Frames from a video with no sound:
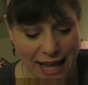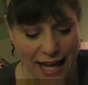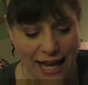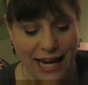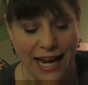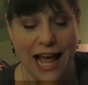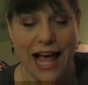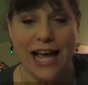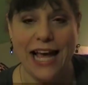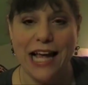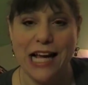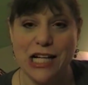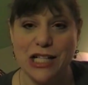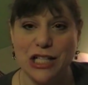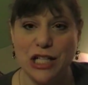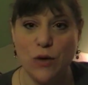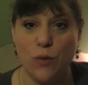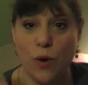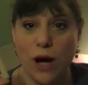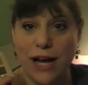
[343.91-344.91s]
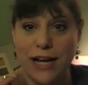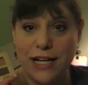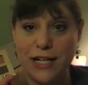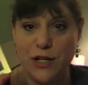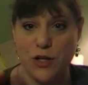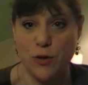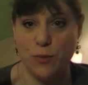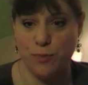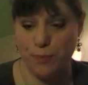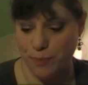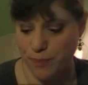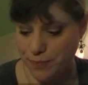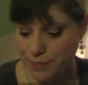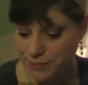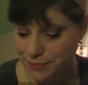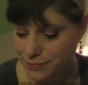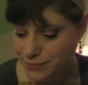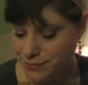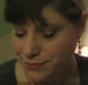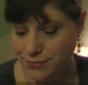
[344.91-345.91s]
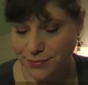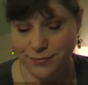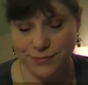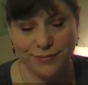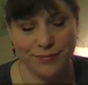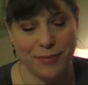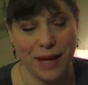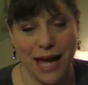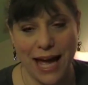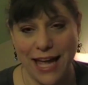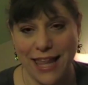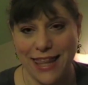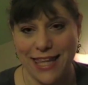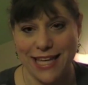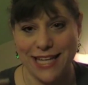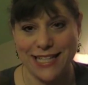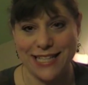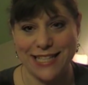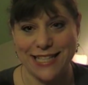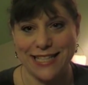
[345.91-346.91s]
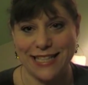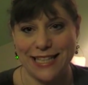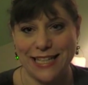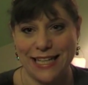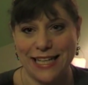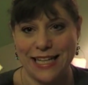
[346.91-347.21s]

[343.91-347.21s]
And I actually wanted to buy this